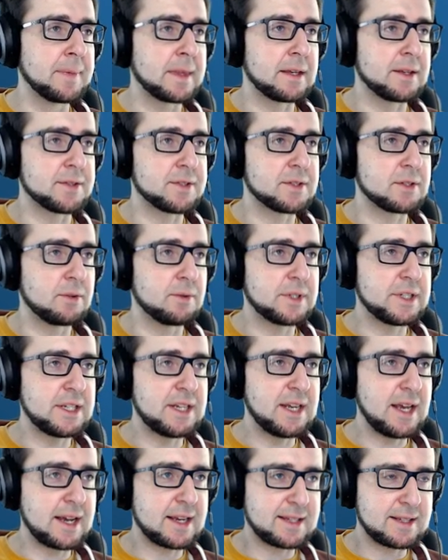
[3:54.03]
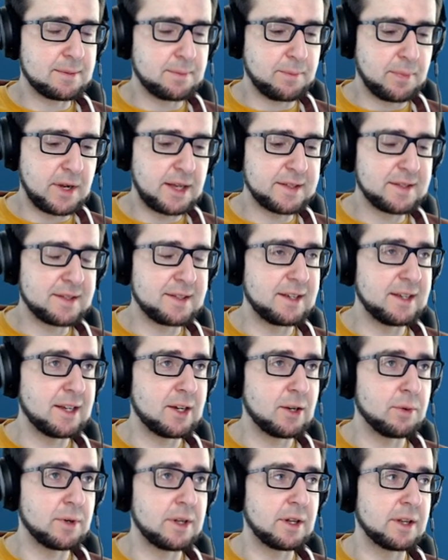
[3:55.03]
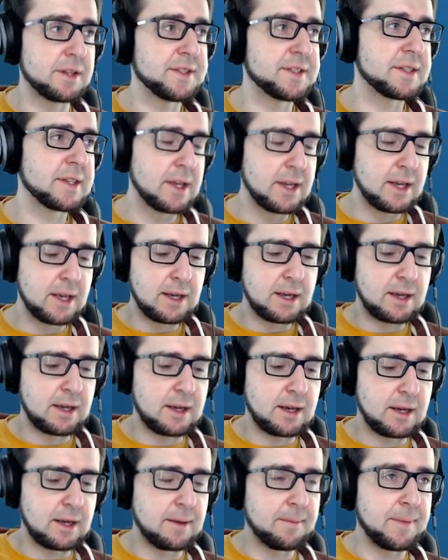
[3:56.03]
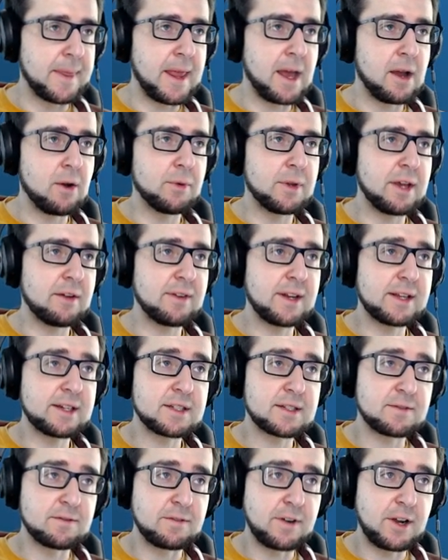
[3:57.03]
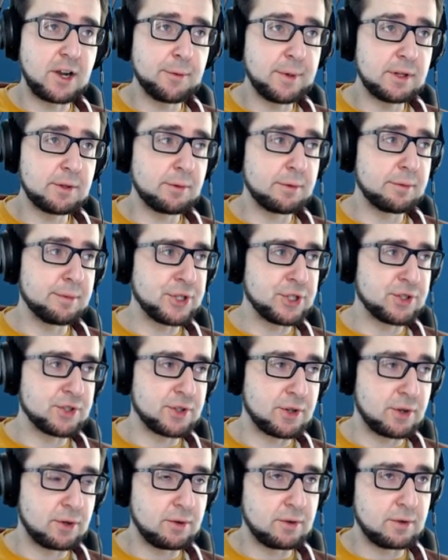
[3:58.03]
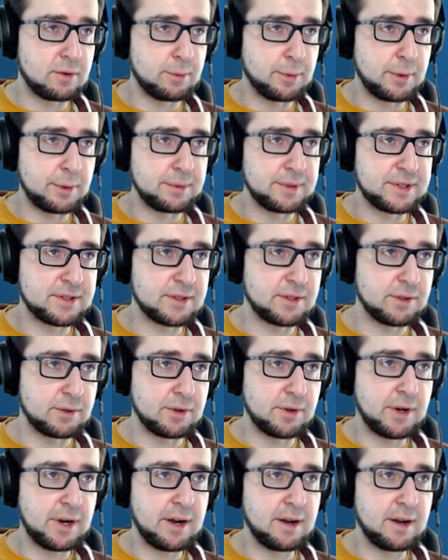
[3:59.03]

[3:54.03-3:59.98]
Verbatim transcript: So tx plus equals. Um, now we have like this variable where we show, where we store